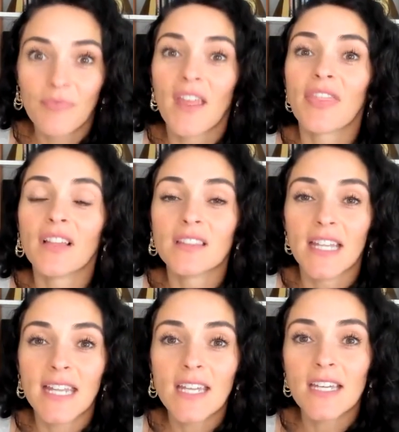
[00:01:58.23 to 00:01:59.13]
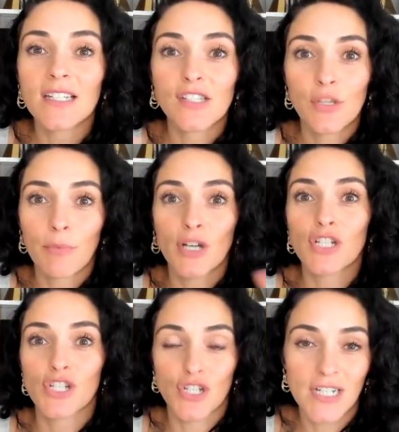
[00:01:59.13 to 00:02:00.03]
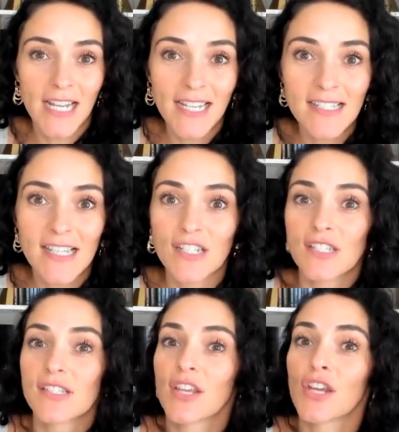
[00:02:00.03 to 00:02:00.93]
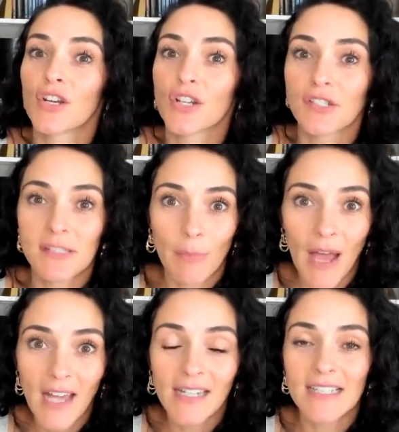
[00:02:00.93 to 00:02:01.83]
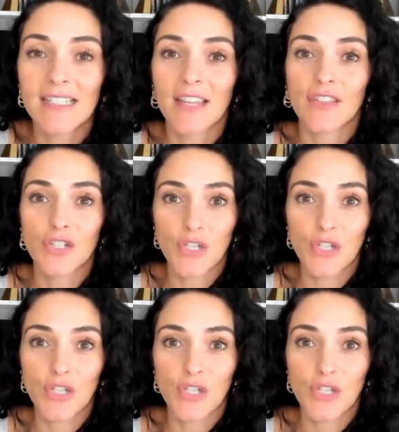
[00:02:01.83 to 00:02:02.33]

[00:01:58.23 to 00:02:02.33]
The link to purchase your tickets and to secure your spot is in the show